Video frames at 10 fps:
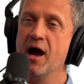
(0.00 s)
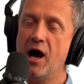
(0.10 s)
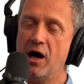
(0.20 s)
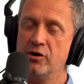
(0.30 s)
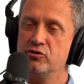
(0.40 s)

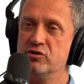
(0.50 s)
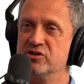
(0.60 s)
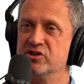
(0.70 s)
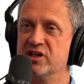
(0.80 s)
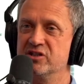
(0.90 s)

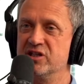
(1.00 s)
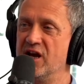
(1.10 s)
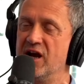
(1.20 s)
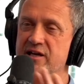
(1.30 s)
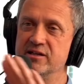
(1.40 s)
160
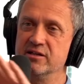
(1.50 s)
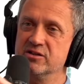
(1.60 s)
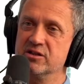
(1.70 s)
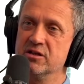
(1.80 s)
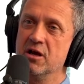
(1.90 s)

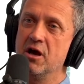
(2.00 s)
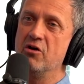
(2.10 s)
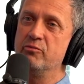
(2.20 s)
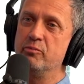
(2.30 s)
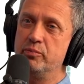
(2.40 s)
acres
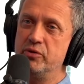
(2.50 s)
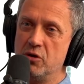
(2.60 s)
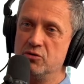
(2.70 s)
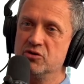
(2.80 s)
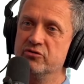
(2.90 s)
of
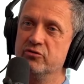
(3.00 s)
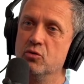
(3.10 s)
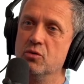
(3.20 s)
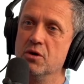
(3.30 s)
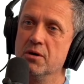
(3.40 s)

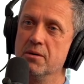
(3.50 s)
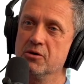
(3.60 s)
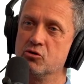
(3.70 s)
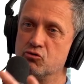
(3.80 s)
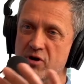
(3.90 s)
beautiful
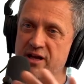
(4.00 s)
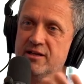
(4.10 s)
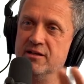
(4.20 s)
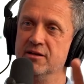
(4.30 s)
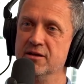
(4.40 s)

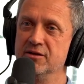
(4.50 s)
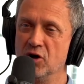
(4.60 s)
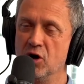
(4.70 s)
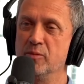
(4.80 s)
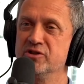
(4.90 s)
green
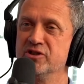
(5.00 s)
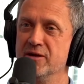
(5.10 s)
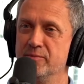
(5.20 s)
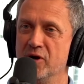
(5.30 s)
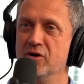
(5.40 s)
Derbyshire
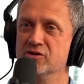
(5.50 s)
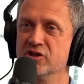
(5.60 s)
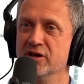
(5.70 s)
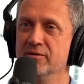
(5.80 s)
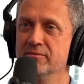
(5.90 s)

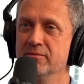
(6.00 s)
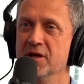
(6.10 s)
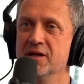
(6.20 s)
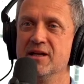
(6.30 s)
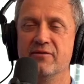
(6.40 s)
pasture.
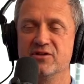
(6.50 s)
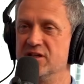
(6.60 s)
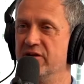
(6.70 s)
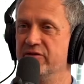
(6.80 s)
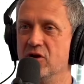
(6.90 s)
Never seen
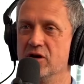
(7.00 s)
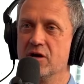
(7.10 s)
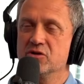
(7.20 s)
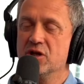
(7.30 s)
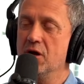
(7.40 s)
nothing like it.
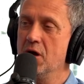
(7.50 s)
I was like,